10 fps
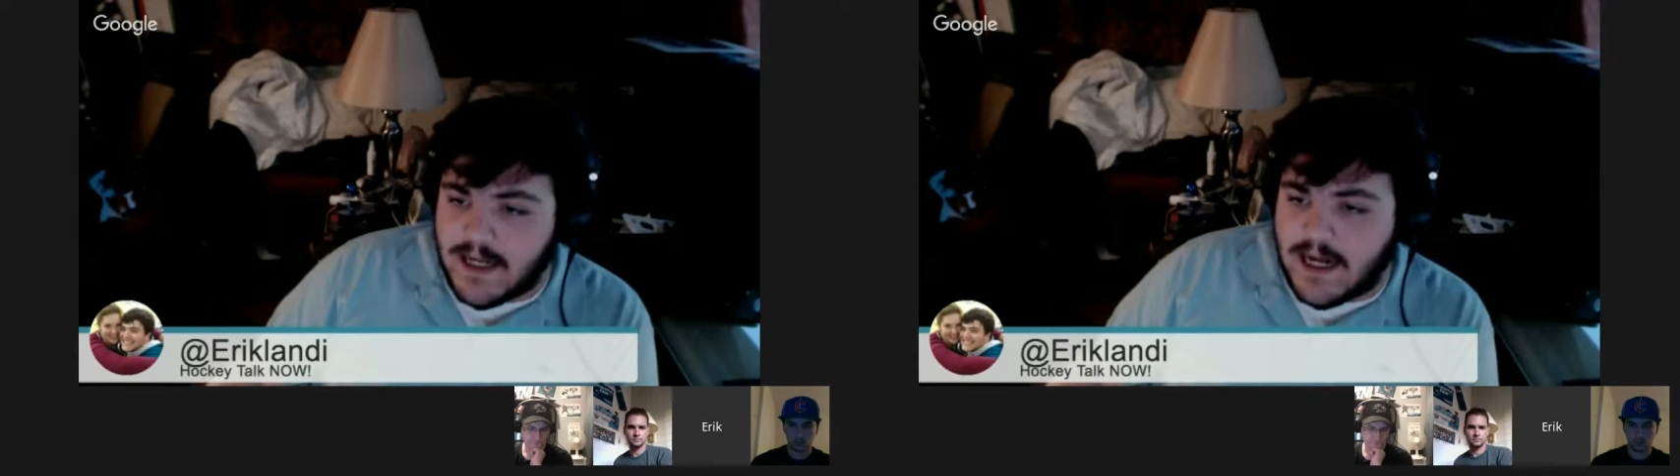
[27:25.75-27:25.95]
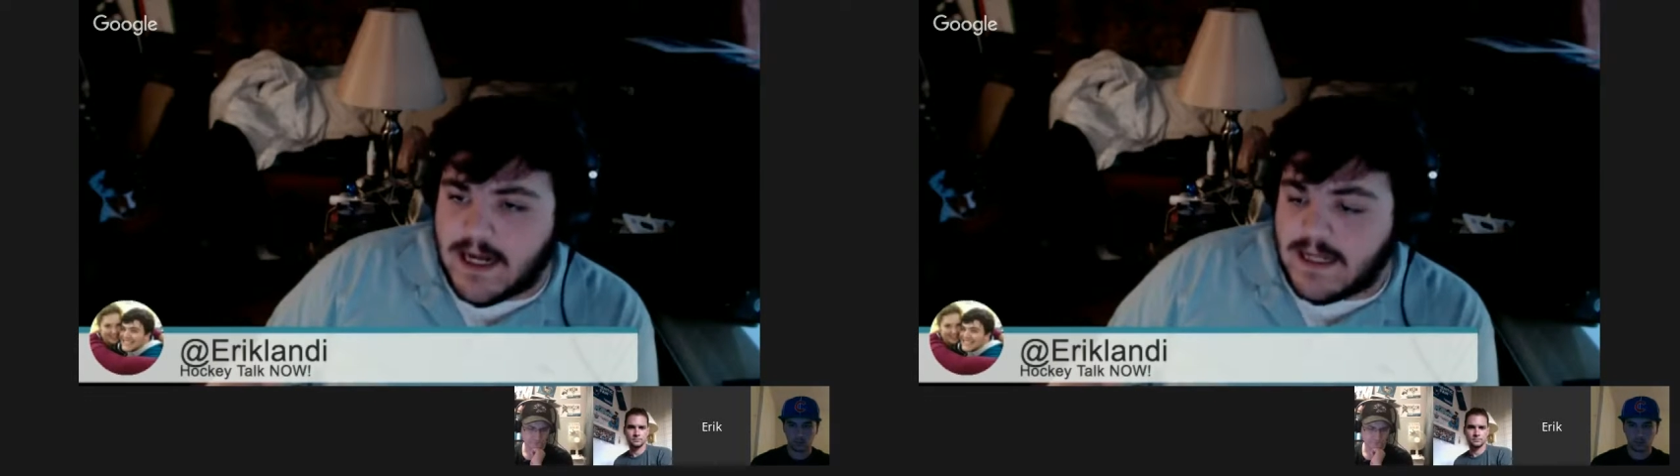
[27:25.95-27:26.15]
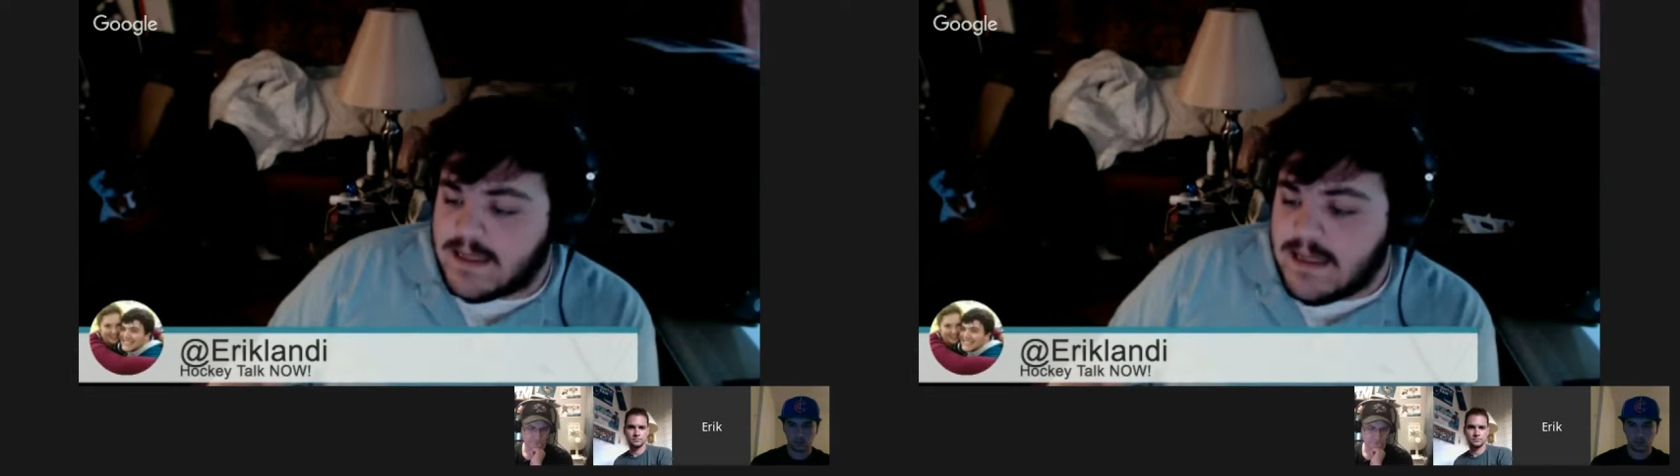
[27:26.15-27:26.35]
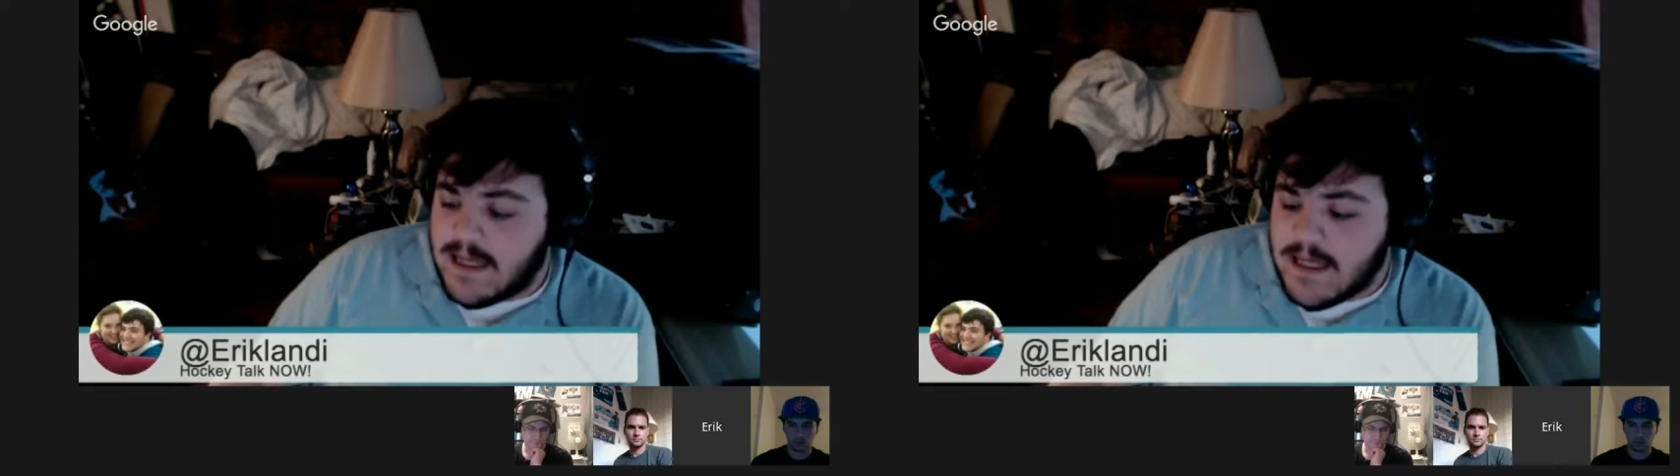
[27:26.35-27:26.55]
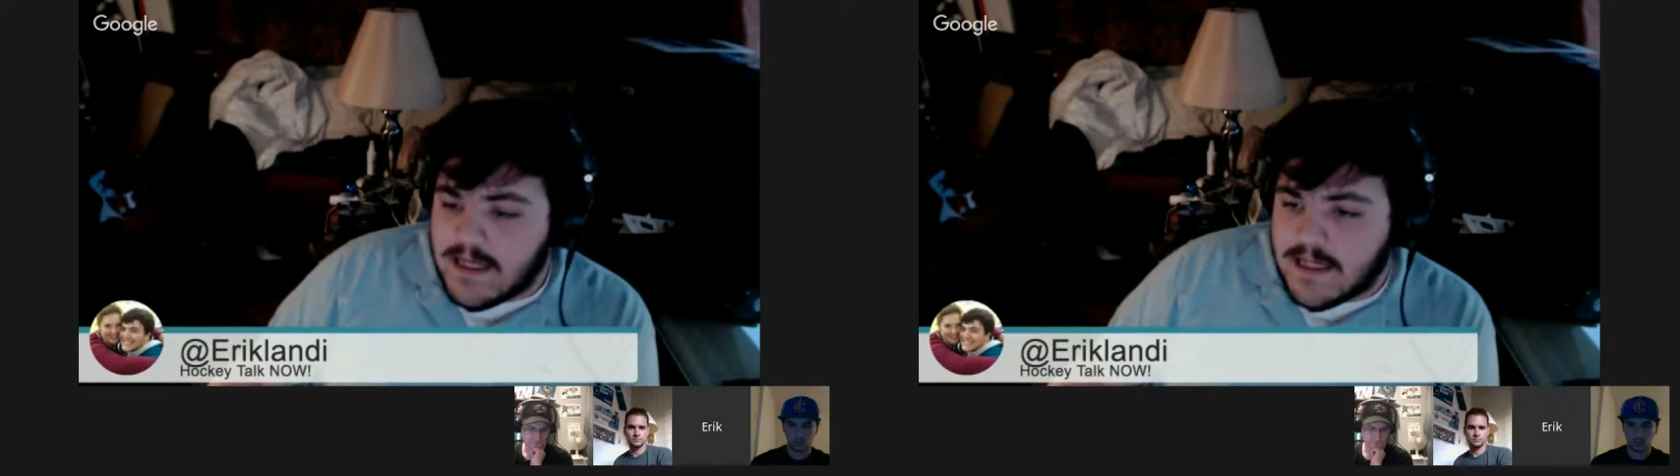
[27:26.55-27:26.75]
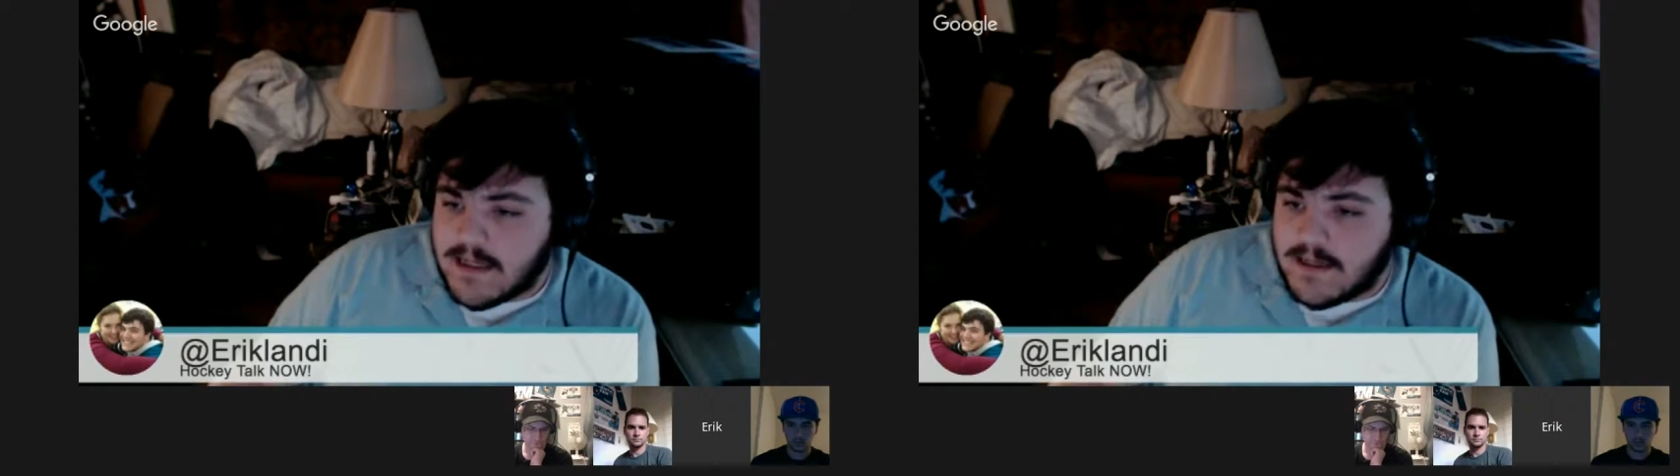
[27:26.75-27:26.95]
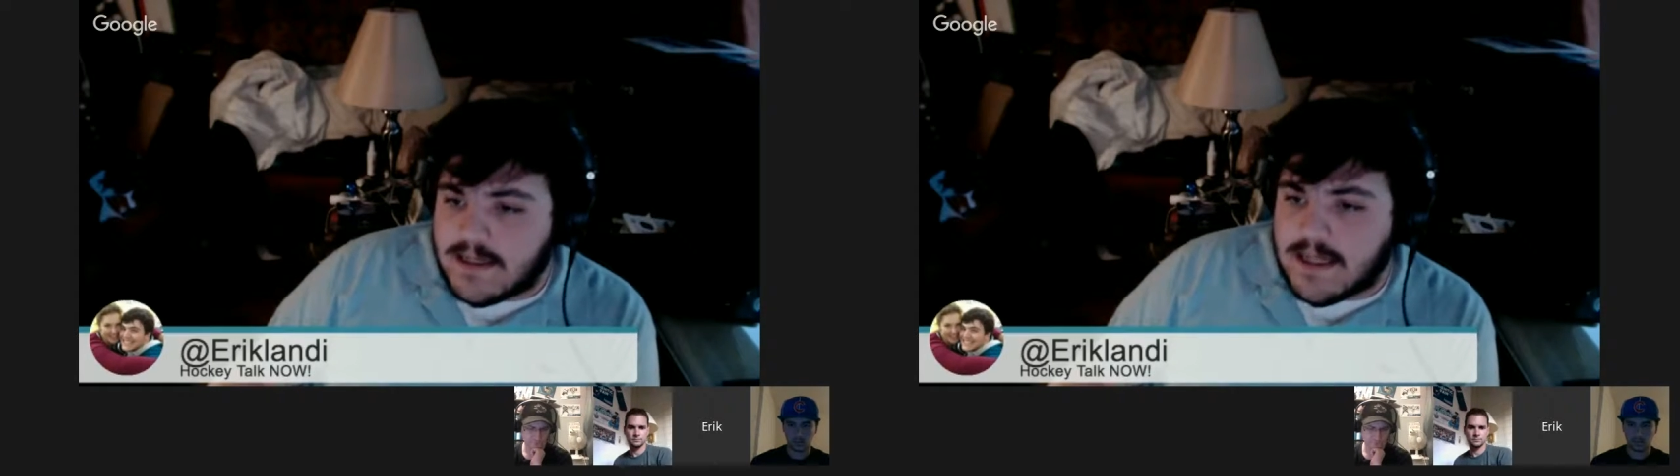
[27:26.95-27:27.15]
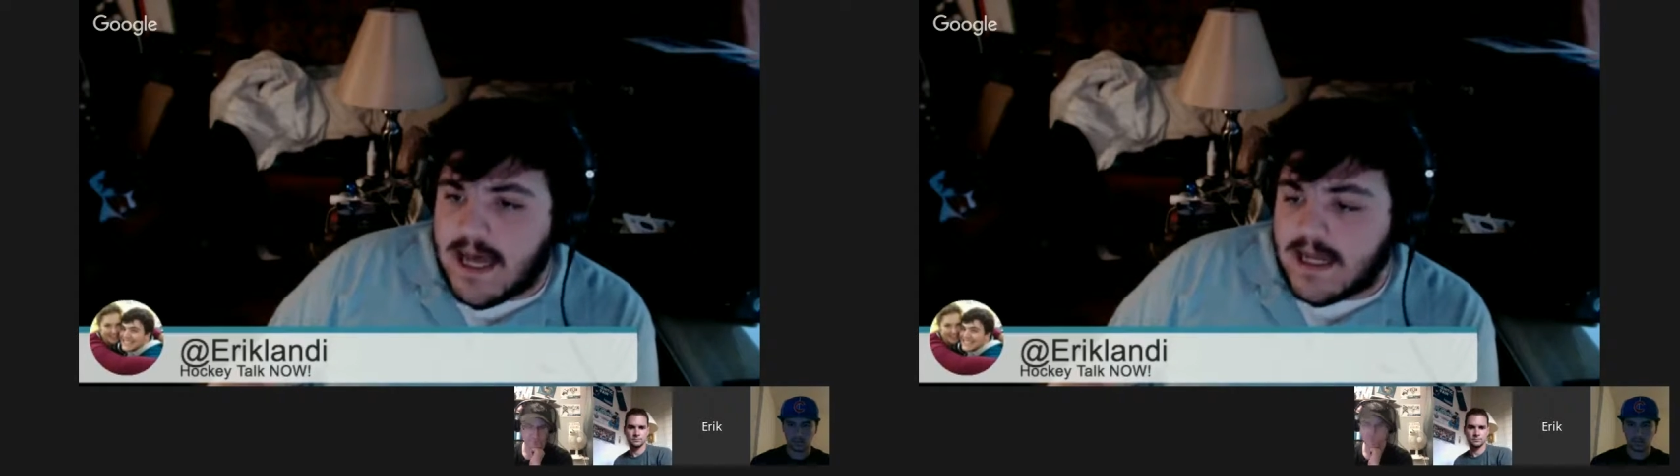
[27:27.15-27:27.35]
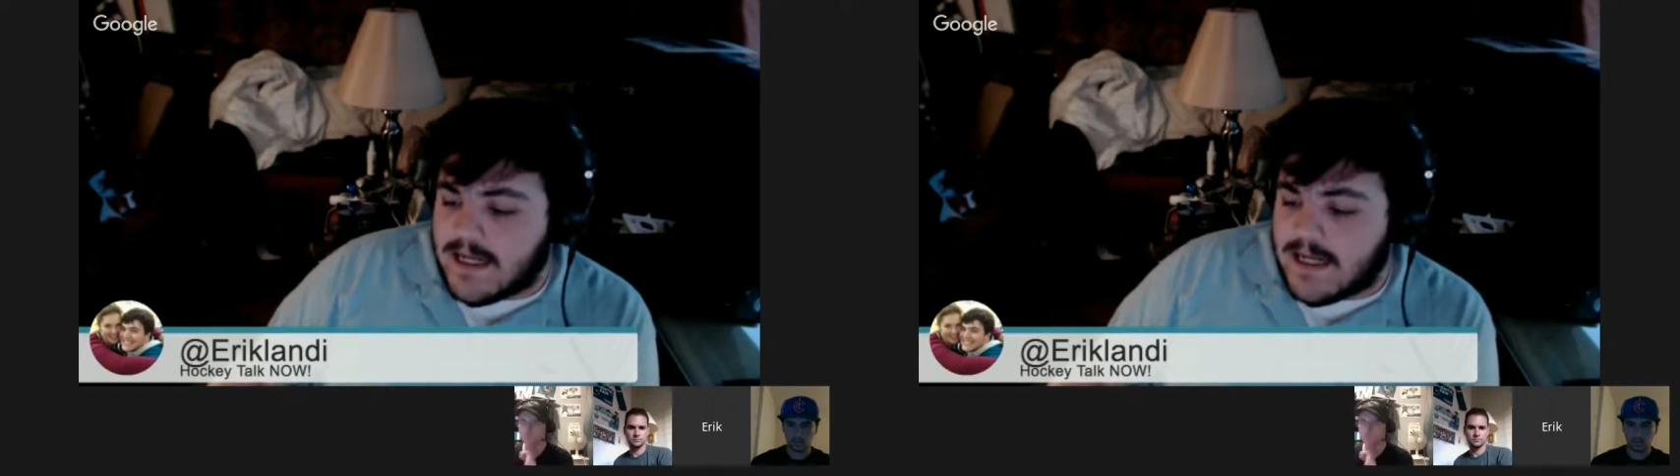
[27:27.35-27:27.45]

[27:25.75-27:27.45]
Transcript: And I think that